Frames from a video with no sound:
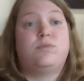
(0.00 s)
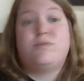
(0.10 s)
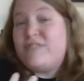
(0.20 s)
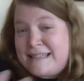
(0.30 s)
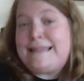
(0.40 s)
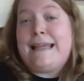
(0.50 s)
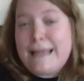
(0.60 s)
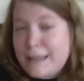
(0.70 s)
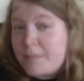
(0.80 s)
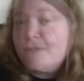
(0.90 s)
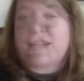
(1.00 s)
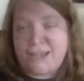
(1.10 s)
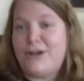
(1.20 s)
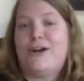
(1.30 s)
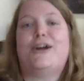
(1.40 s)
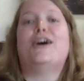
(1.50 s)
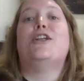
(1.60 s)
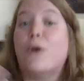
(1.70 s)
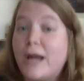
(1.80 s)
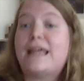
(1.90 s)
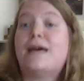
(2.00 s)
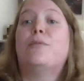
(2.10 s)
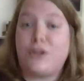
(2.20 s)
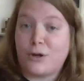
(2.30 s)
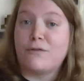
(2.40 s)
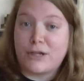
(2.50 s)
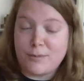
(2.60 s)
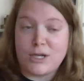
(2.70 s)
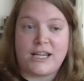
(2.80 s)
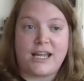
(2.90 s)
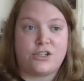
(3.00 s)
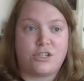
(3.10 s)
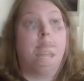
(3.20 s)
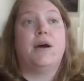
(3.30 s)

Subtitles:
seem like you're annoying them with your over-communication,